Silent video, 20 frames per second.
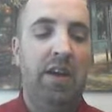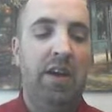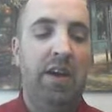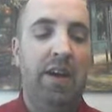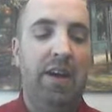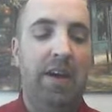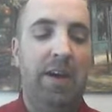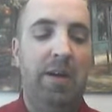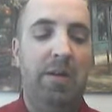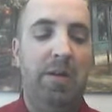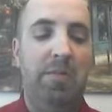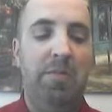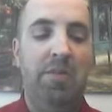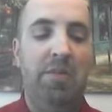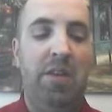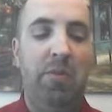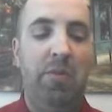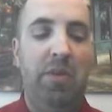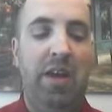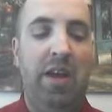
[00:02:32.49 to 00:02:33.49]

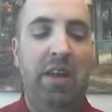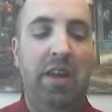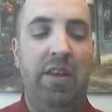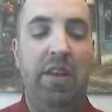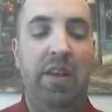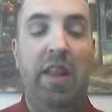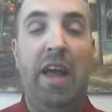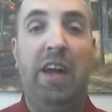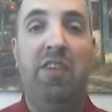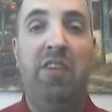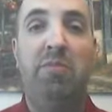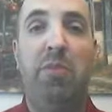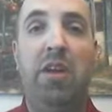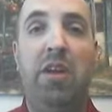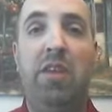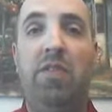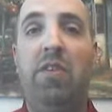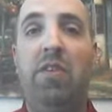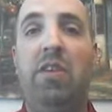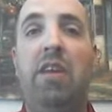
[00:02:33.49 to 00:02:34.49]
Then we had lack of
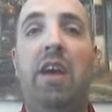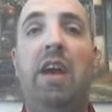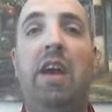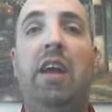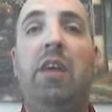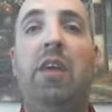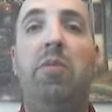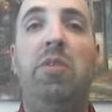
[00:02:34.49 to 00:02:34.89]
money for tech.